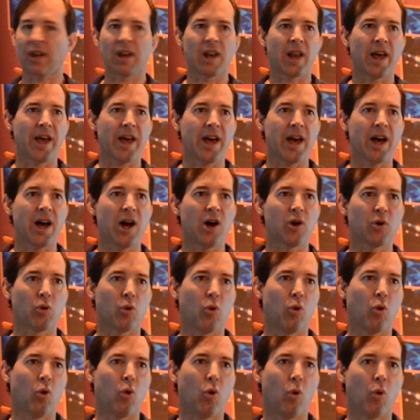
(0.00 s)
cloud
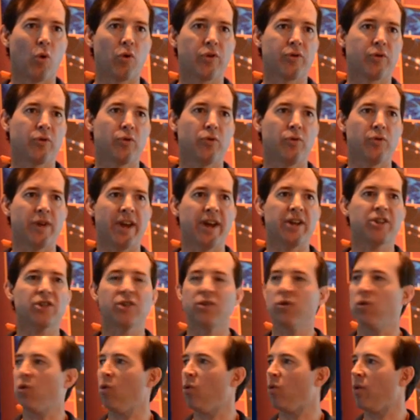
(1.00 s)
or through
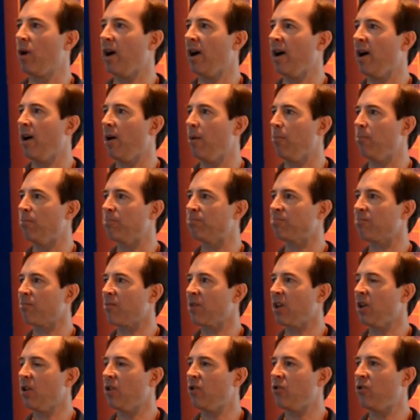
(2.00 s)
national
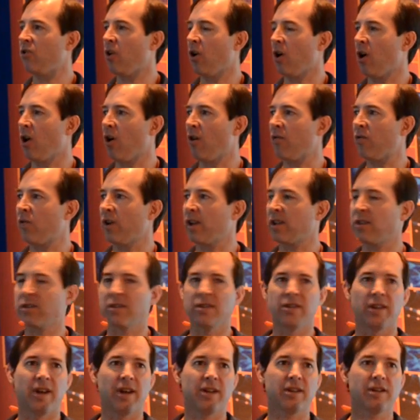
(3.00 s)
offerings
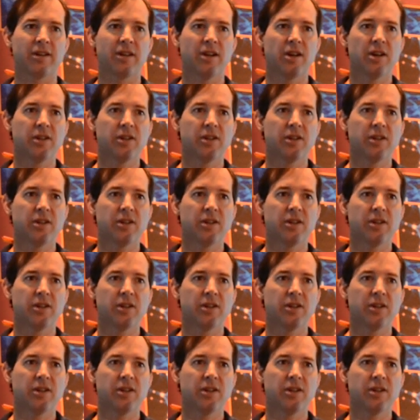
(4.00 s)
and that.